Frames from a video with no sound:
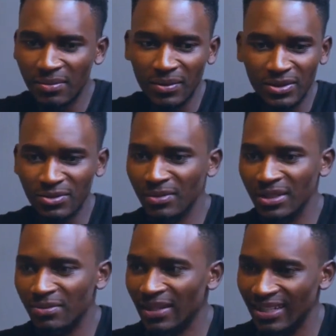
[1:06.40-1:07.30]
What do you
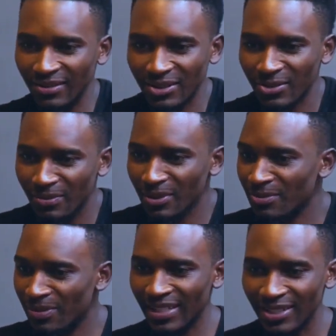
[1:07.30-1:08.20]
mean by which
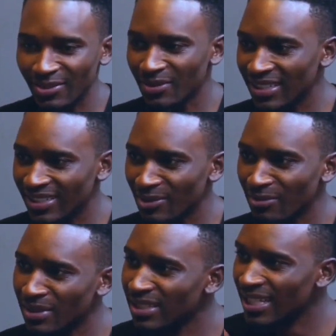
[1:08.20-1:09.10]
play do you mean?
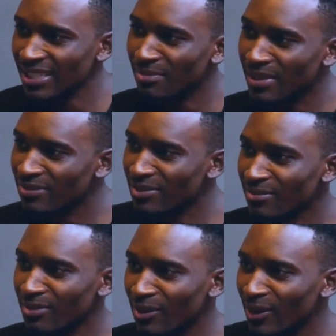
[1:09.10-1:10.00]
You mean us playing
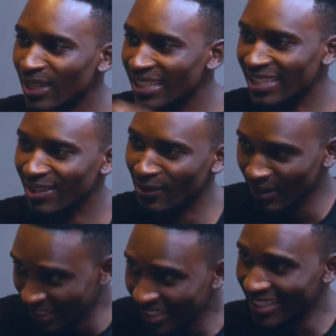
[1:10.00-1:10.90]
football?
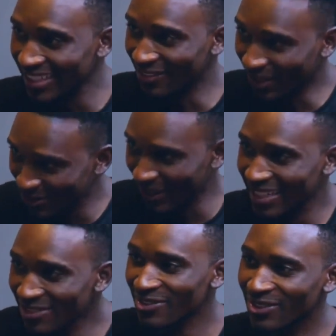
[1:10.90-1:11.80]
No, what you are
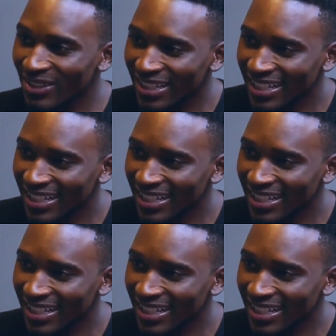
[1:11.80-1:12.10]
here for?